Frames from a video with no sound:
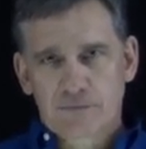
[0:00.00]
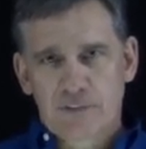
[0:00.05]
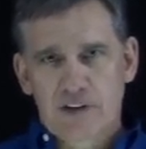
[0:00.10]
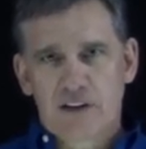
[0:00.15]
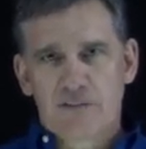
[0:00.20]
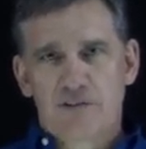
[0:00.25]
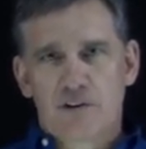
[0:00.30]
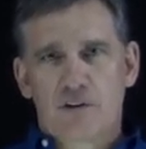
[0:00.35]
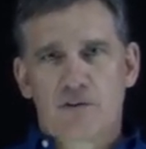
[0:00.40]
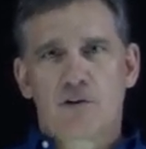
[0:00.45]

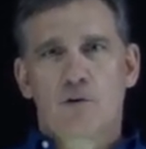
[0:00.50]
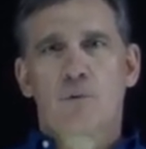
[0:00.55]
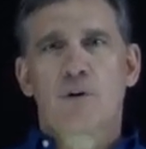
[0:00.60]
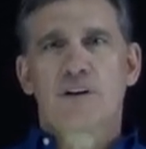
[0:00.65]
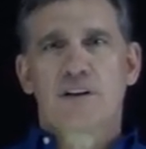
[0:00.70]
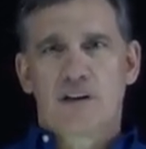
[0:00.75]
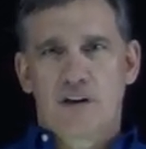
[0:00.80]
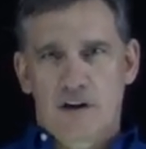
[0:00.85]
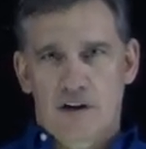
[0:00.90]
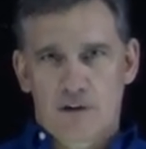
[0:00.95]
Now, if you don't know
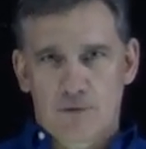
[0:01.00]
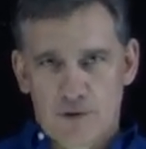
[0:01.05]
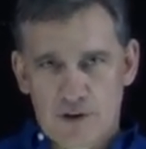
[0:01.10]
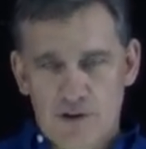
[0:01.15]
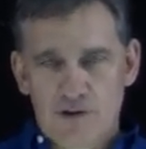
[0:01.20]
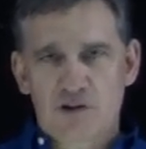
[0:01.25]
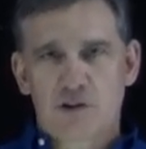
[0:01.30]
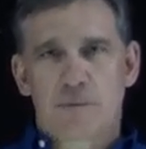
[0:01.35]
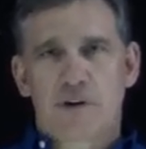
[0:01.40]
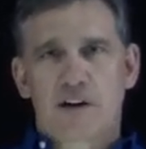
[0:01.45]
what Guyana
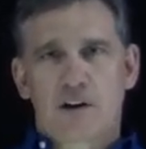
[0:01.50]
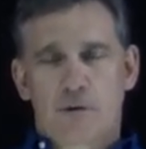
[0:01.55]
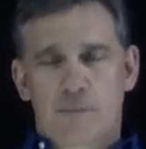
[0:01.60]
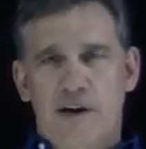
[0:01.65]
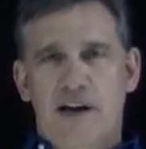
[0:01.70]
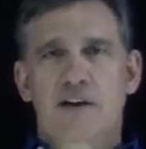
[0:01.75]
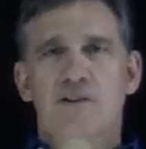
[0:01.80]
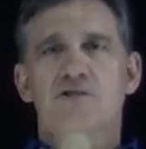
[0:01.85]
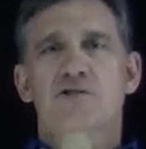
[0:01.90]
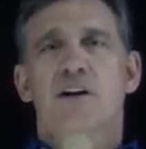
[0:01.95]
was, you might go
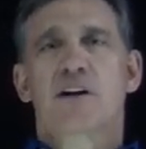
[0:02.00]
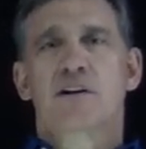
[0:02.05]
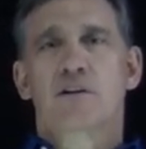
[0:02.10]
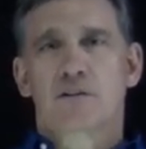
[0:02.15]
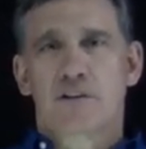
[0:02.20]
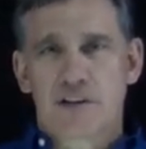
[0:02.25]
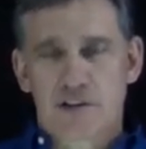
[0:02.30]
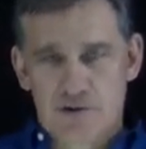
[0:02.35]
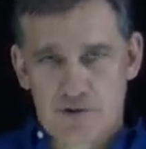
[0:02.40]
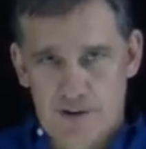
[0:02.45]
back and study a
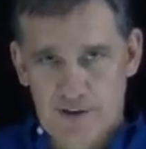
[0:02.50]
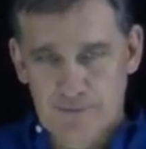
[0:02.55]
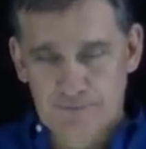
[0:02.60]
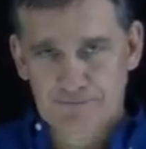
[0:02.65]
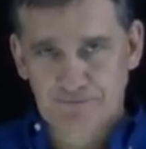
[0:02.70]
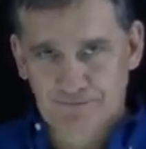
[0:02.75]
little history.